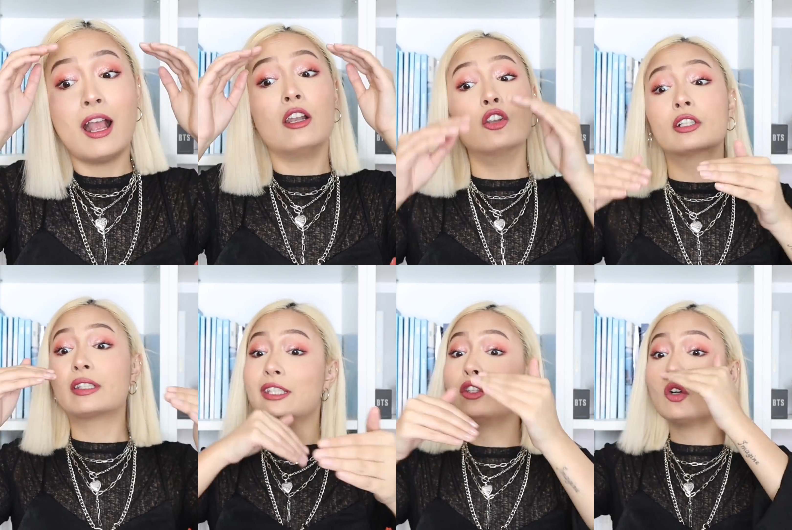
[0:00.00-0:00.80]
Look,
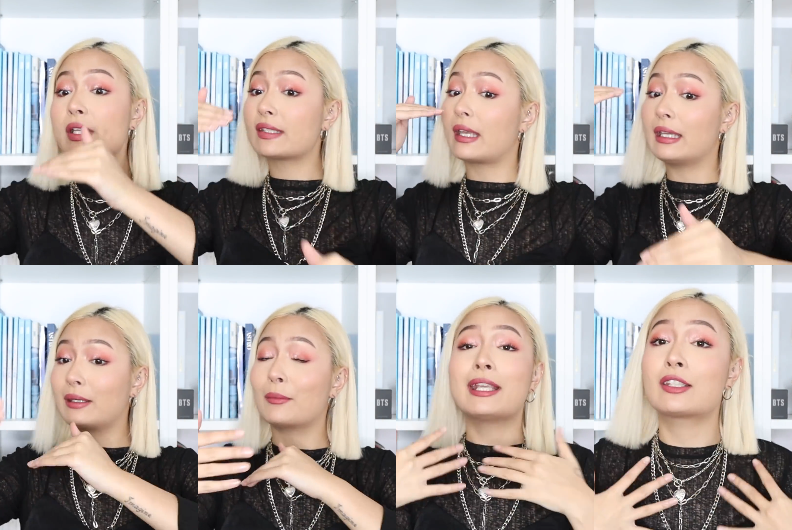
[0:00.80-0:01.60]
Kino is like,
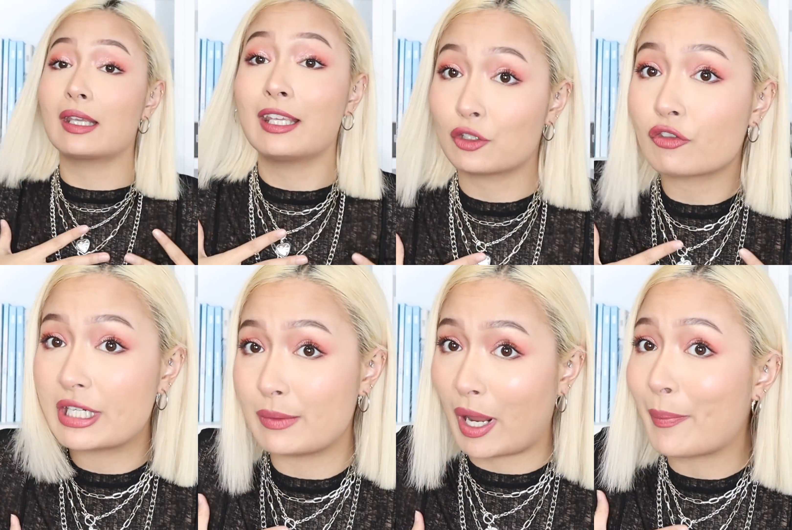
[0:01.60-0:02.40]
he's
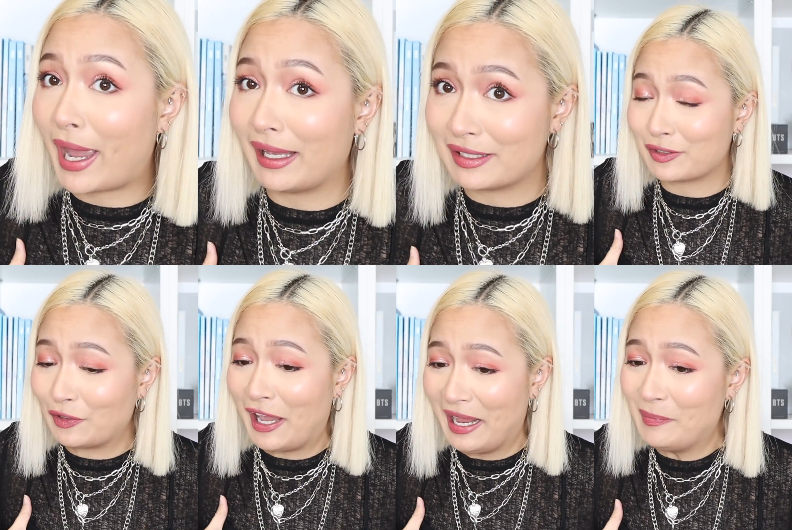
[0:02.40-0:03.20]
already my bias,
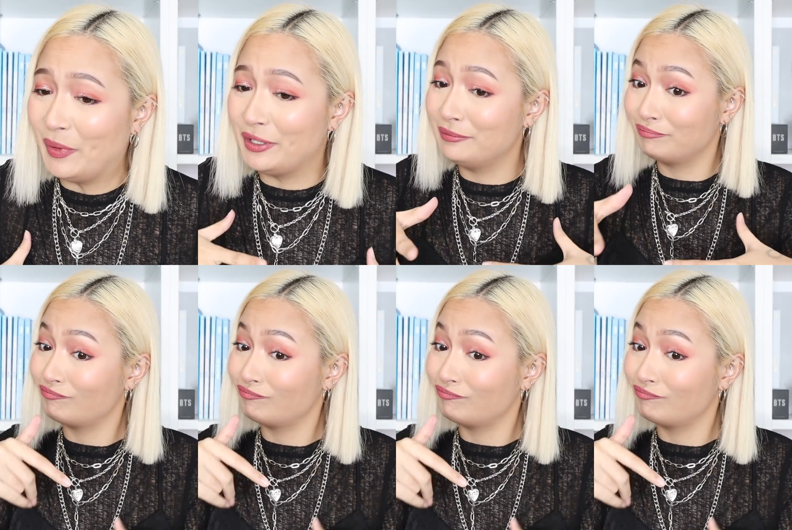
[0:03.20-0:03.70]
okay, but...